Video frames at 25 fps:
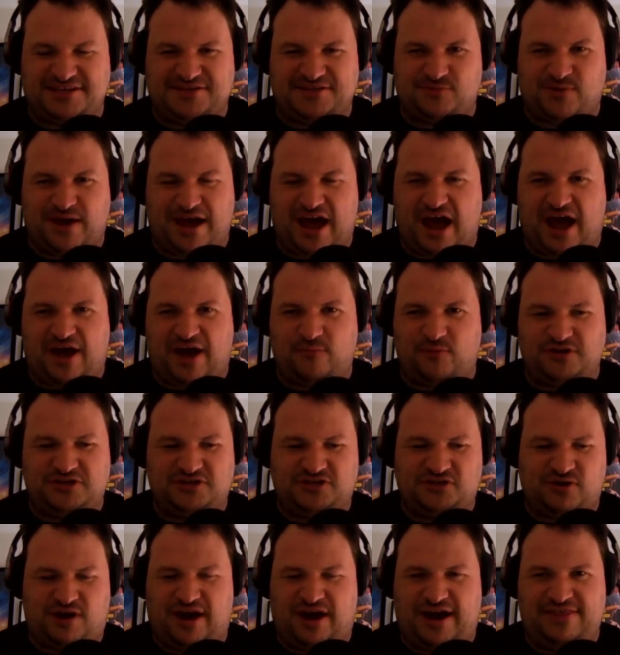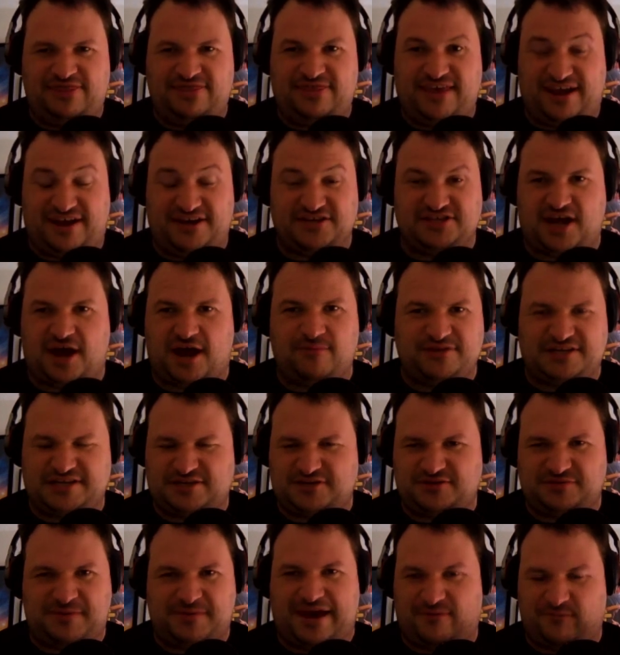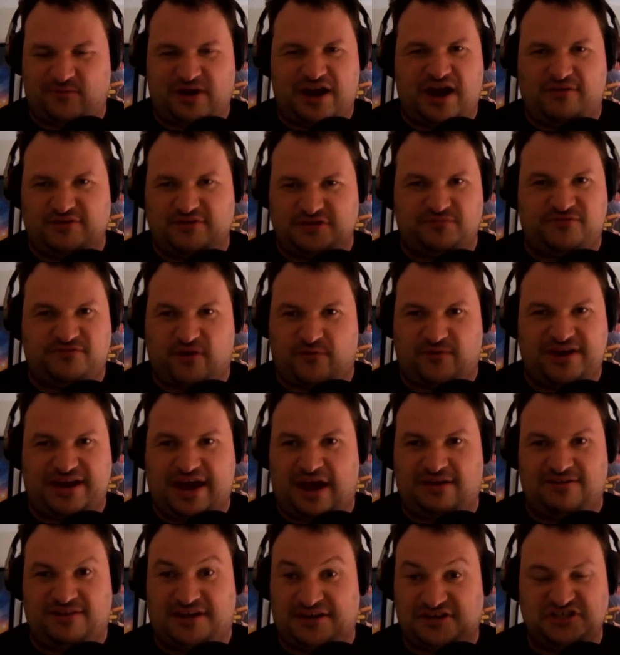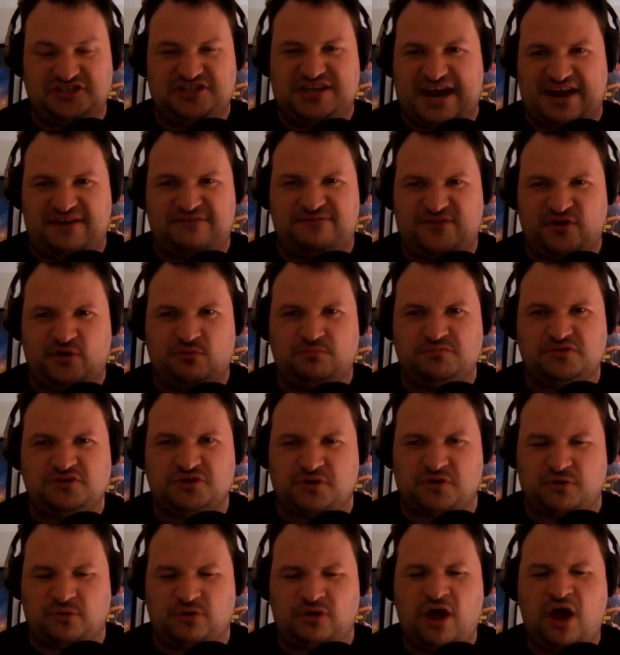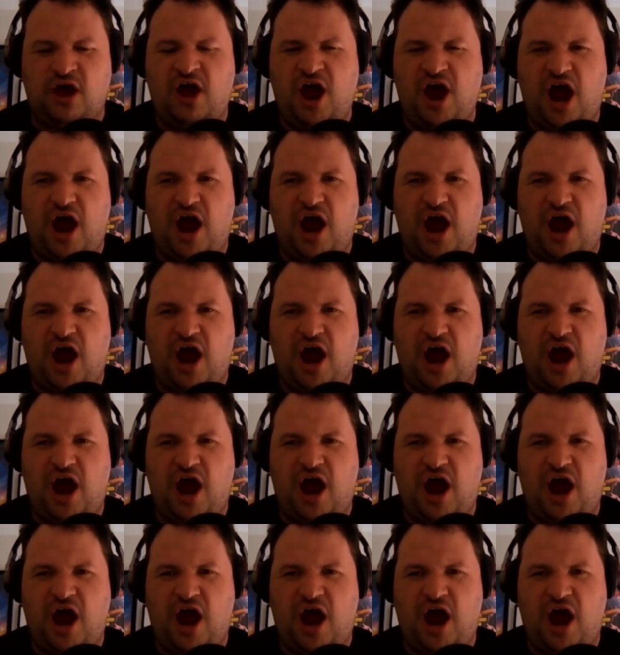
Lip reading: It's where I would try and think, because this was about when I was very young, like just out of film school.